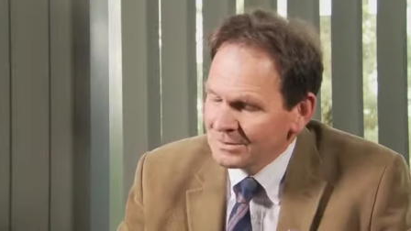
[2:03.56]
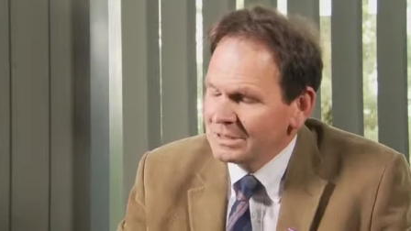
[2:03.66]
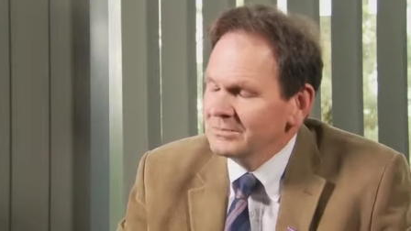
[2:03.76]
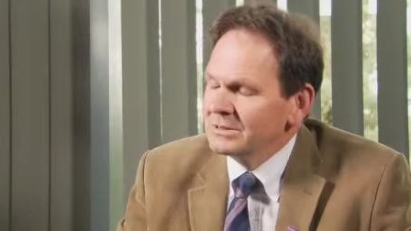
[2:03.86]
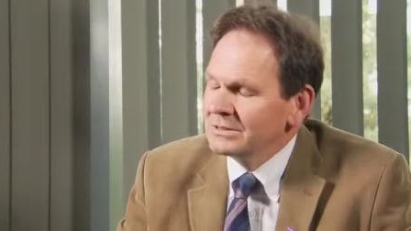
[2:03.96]

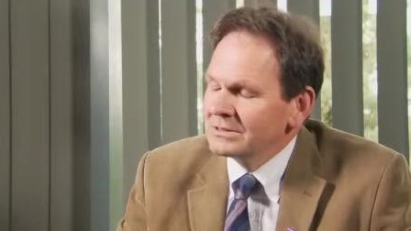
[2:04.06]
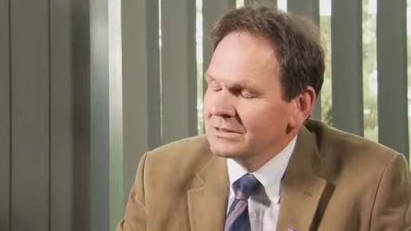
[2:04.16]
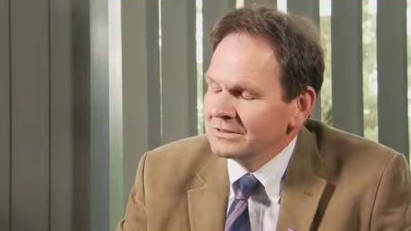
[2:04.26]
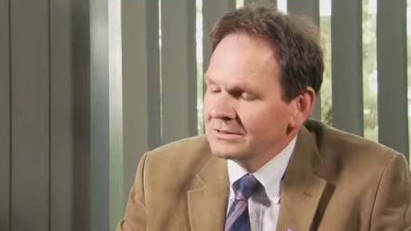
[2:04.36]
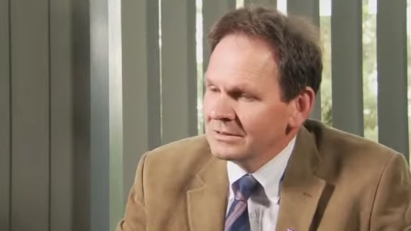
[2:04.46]
treatment
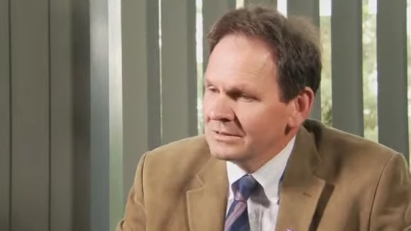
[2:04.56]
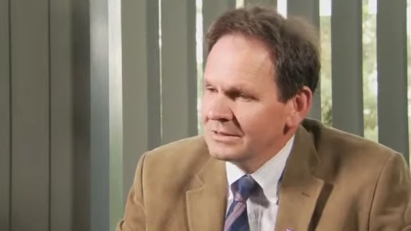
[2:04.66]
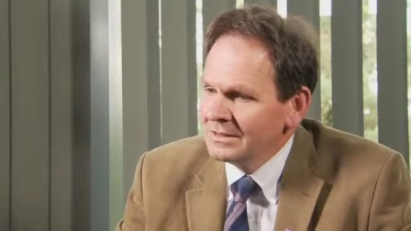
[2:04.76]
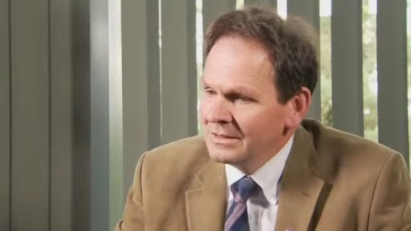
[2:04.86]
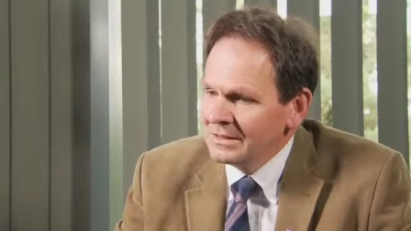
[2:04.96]
decisions on,
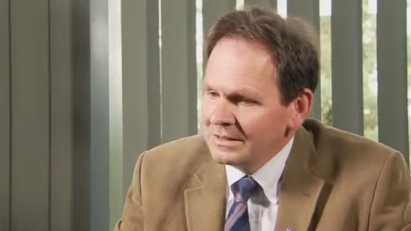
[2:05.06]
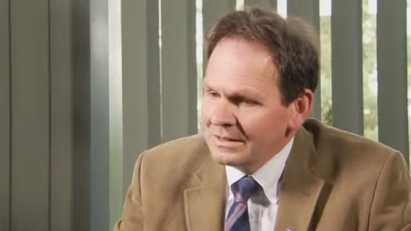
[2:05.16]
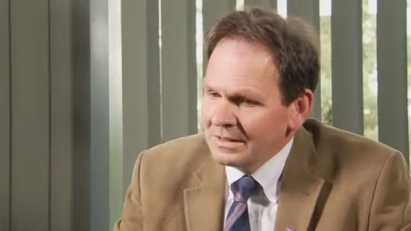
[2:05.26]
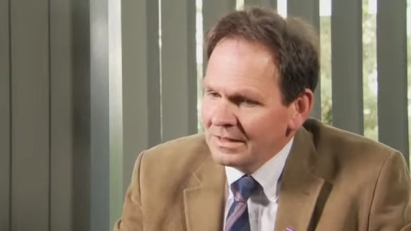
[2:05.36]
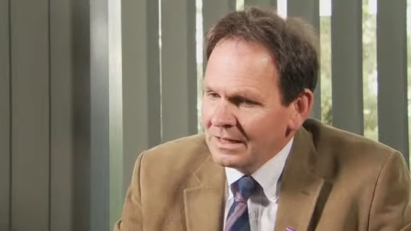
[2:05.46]

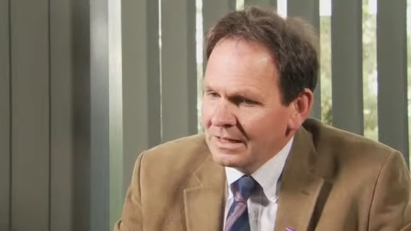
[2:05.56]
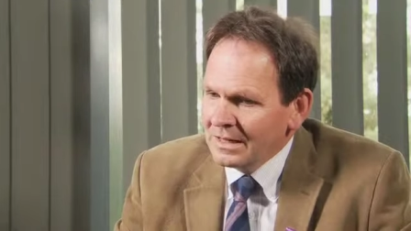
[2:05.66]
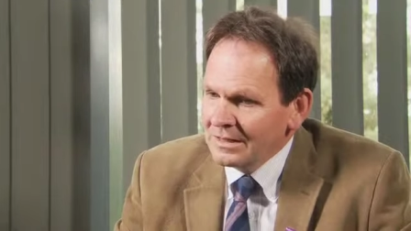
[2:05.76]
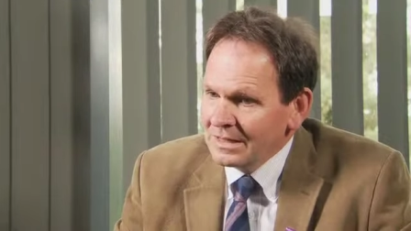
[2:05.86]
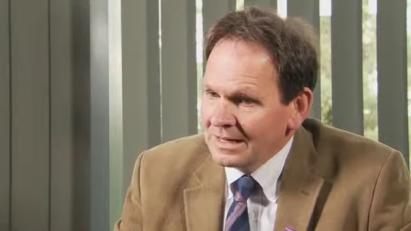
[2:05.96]

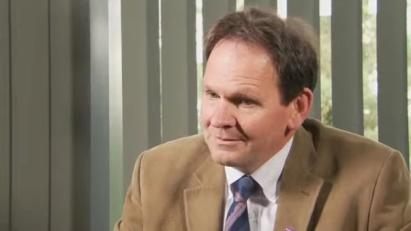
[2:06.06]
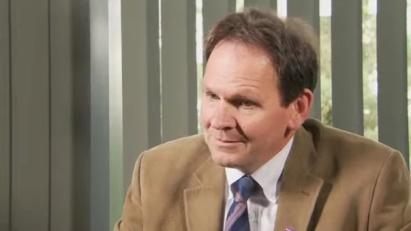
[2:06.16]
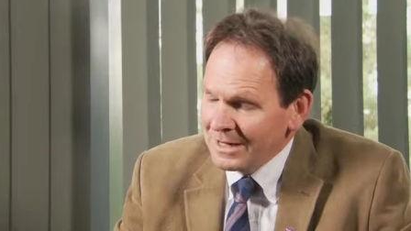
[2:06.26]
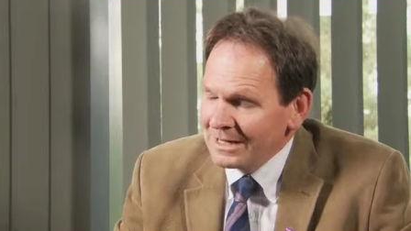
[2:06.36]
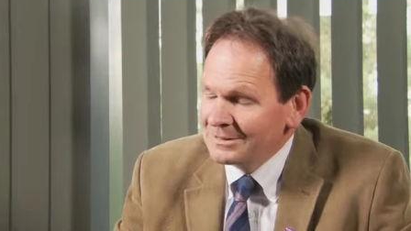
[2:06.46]
are in
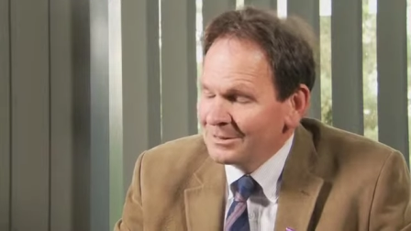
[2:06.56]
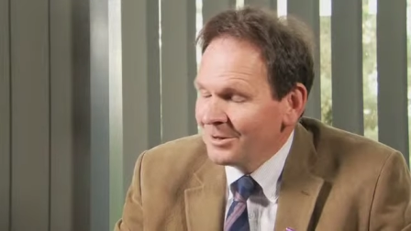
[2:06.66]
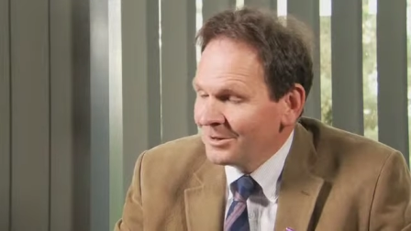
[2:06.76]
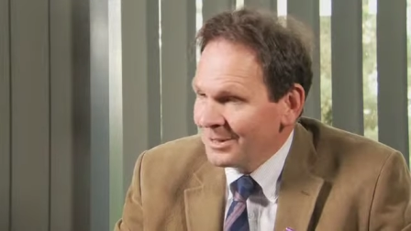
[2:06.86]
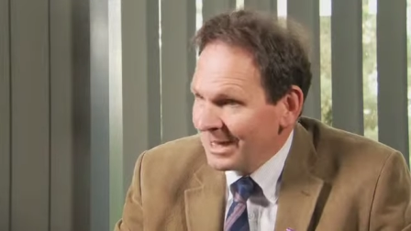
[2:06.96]
fact
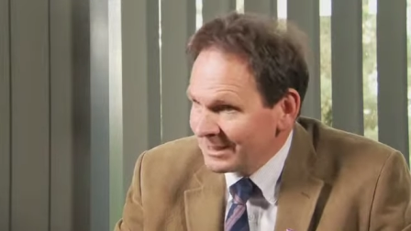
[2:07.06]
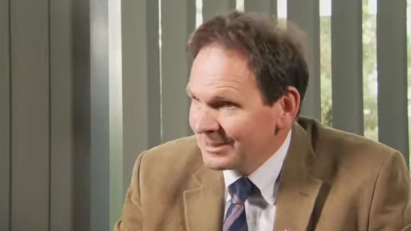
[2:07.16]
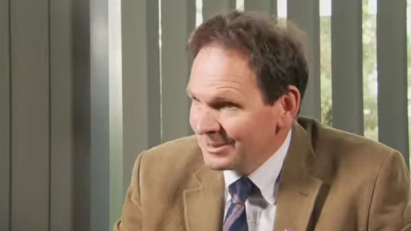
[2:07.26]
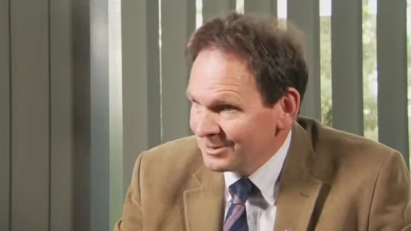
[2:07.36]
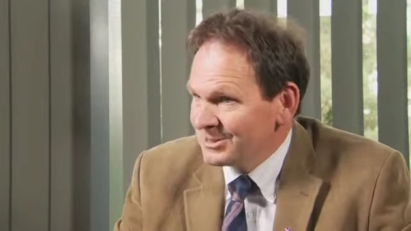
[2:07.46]
not that
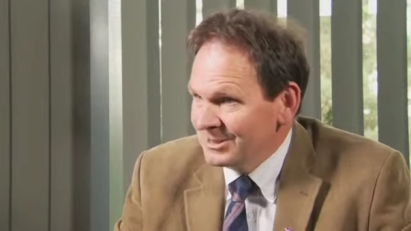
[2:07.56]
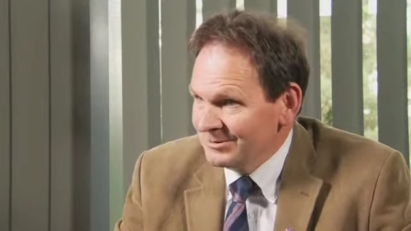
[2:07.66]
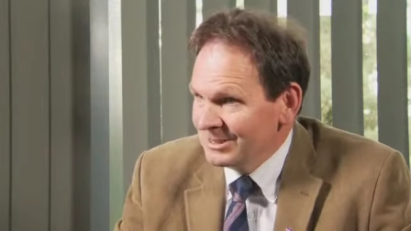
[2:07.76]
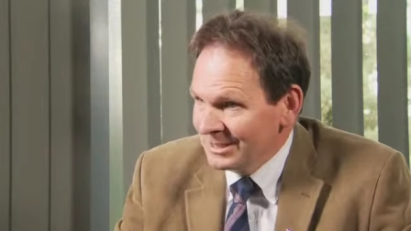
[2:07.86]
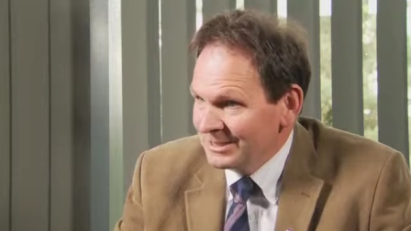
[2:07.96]
closely
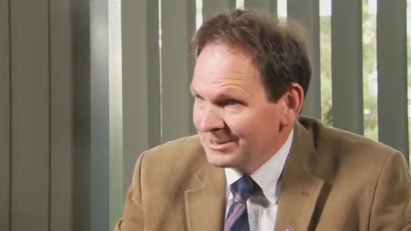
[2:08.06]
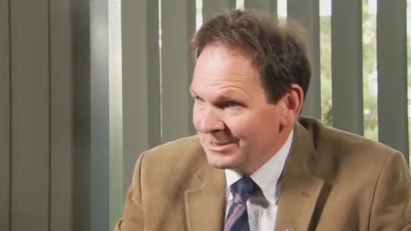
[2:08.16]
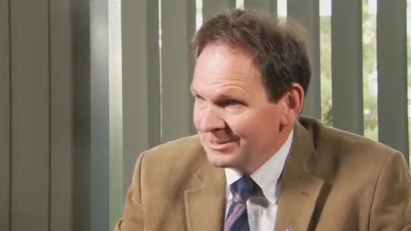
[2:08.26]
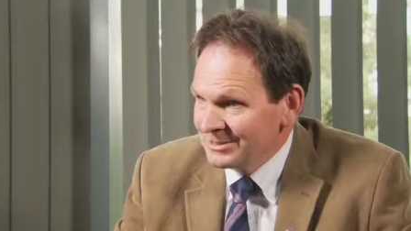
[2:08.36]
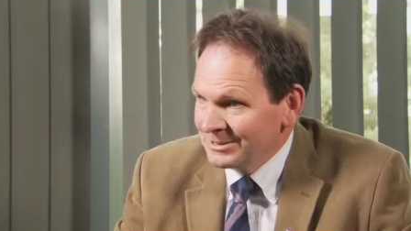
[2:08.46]

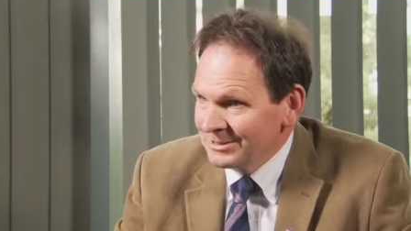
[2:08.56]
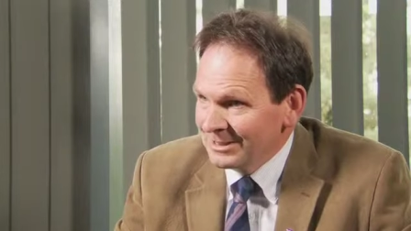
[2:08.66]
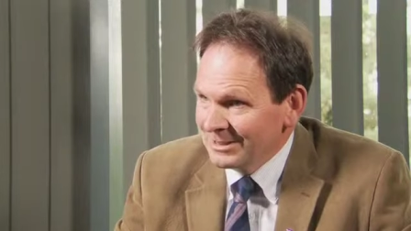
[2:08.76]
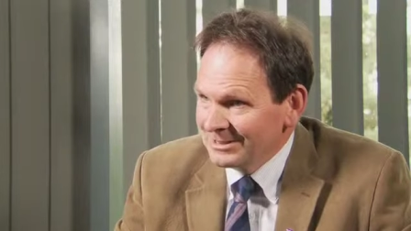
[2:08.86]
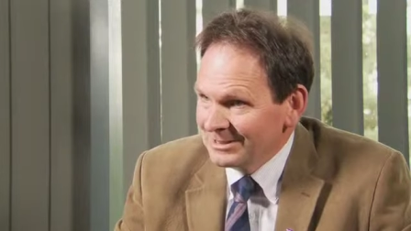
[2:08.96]
related to
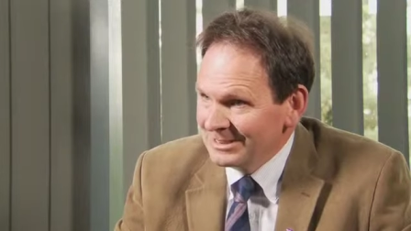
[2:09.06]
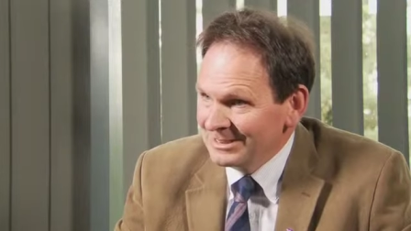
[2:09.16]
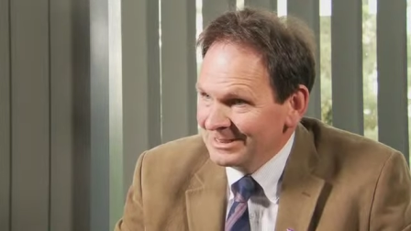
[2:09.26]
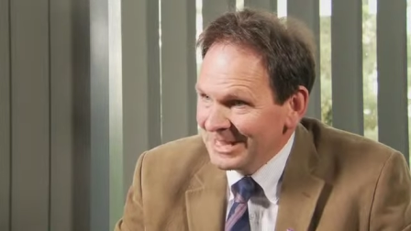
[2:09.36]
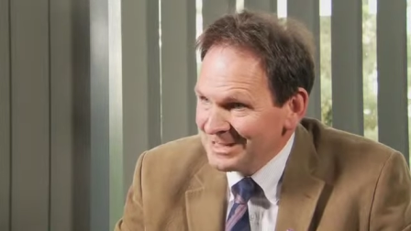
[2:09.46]
either the
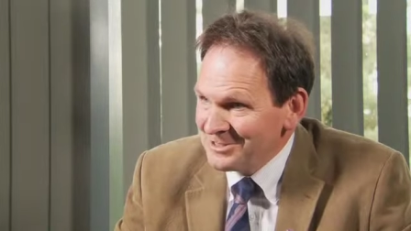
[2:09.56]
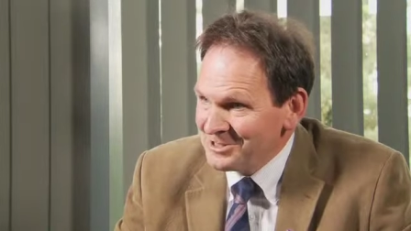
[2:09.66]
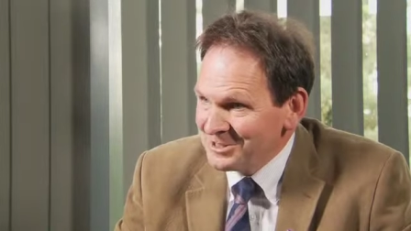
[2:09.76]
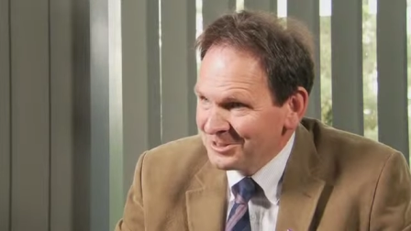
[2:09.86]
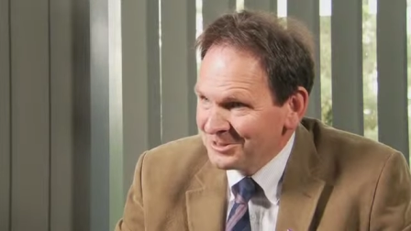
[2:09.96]

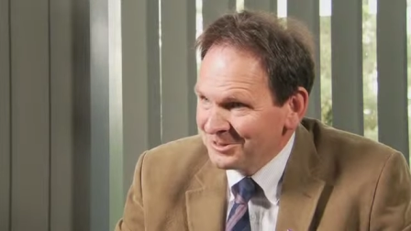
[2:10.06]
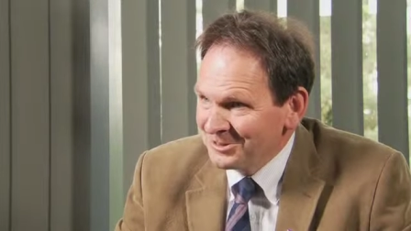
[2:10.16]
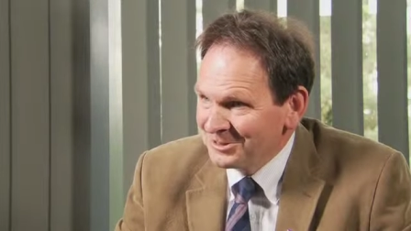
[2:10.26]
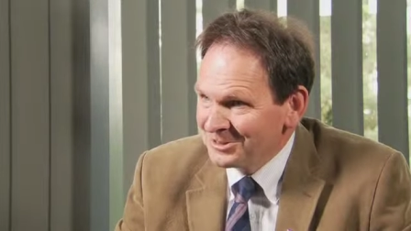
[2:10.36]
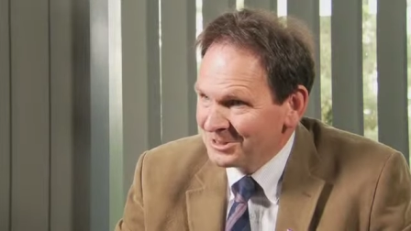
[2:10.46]
nature
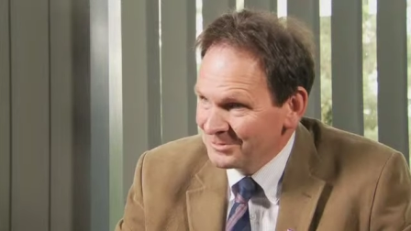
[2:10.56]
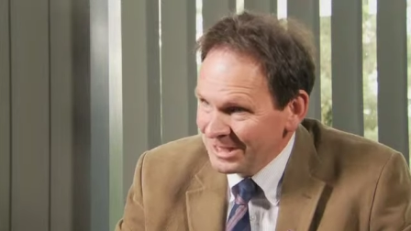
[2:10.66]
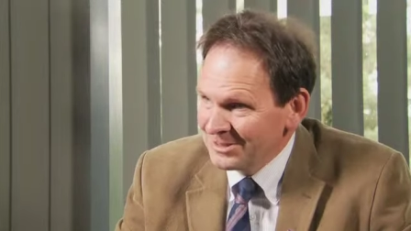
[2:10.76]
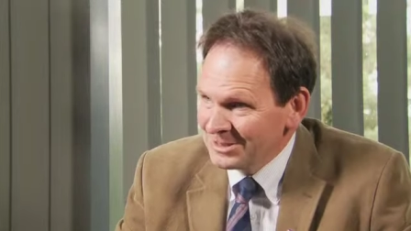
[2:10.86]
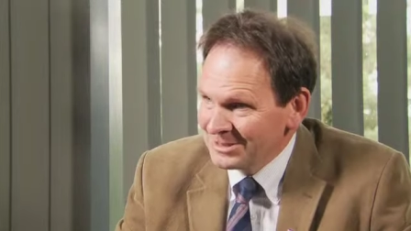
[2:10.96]
or the
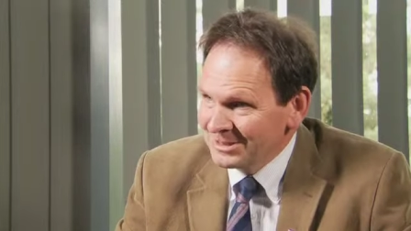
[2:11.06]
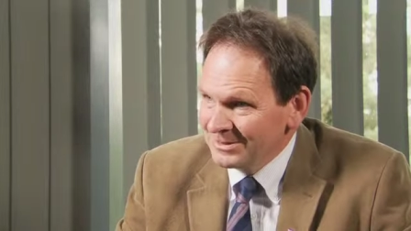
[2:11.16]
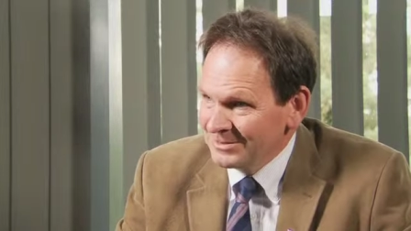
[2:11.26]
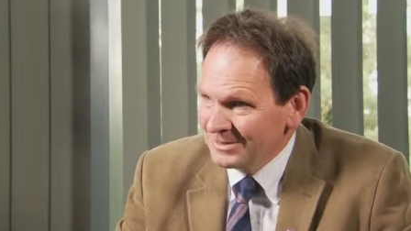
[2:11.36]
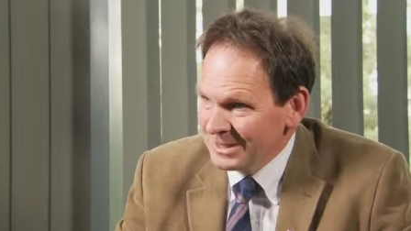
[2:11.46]
severity
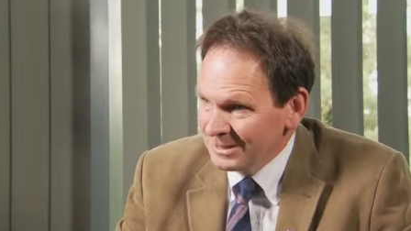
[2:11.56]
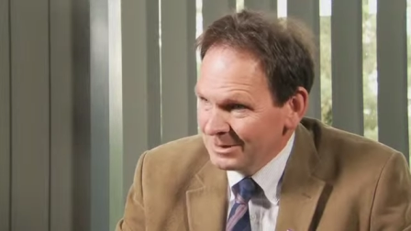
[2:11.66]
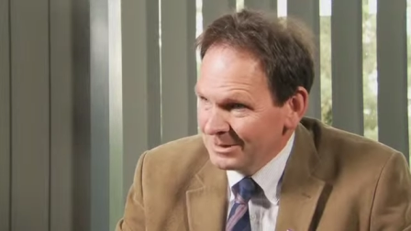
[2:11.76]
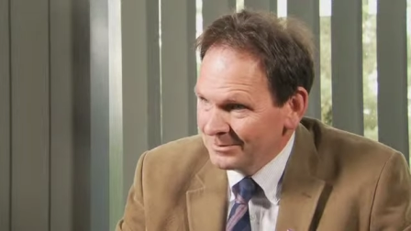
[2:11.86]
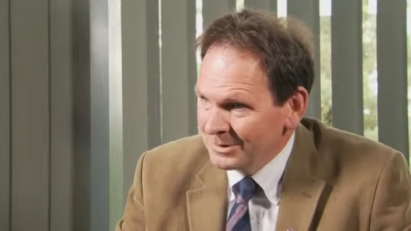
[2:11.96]
of
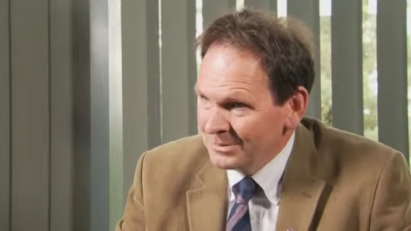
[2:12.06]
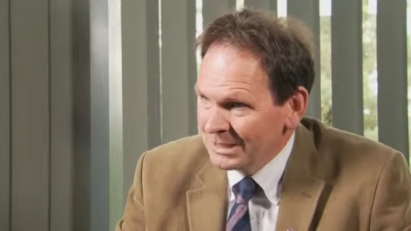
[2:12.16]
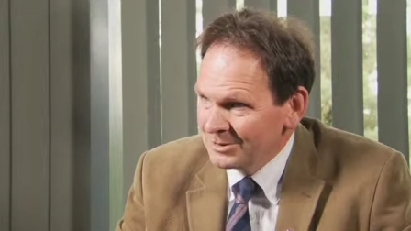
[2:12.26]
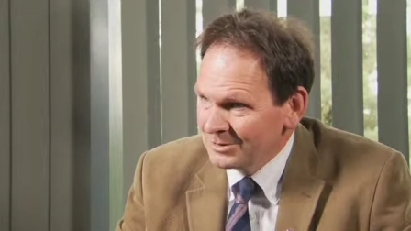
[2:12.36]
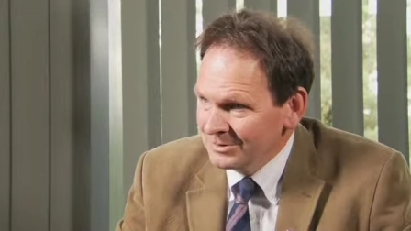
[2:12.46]
airway
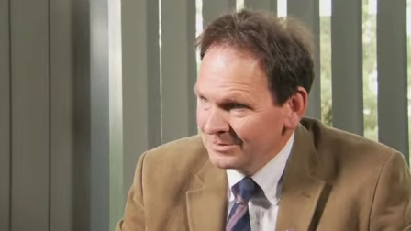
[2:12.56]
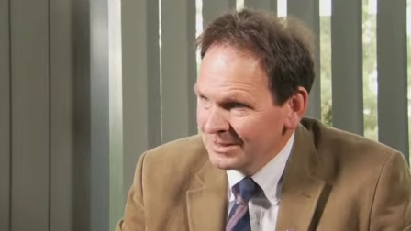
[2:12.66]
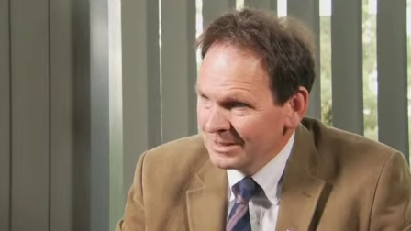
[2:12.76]
inflammation.